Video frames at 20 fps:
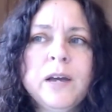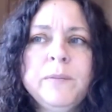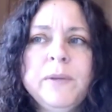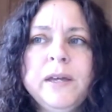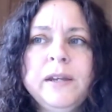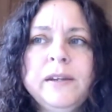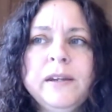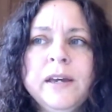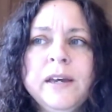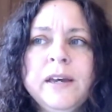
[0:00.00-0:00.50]
I
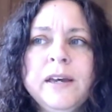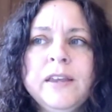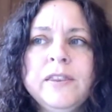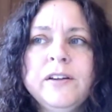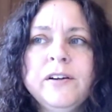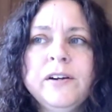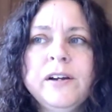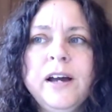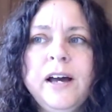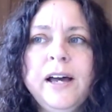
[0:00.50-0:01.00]
mean,
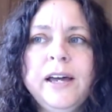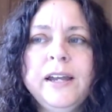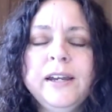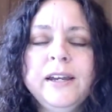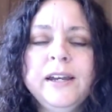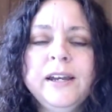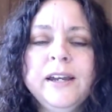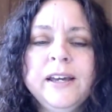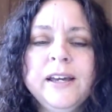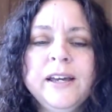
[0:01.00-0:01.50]
they're not
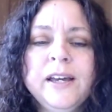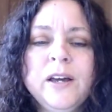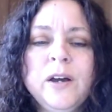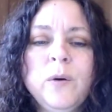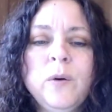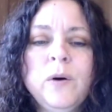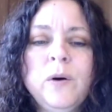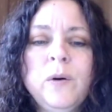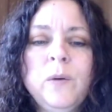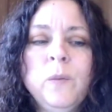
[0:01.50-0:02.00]

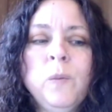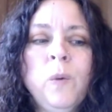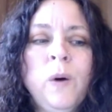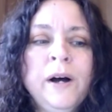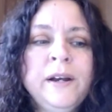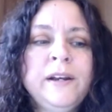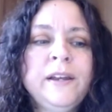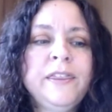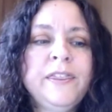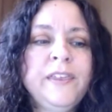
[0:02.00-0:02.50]

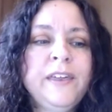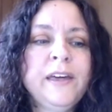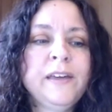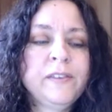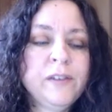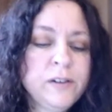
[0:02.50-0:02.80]
one thing.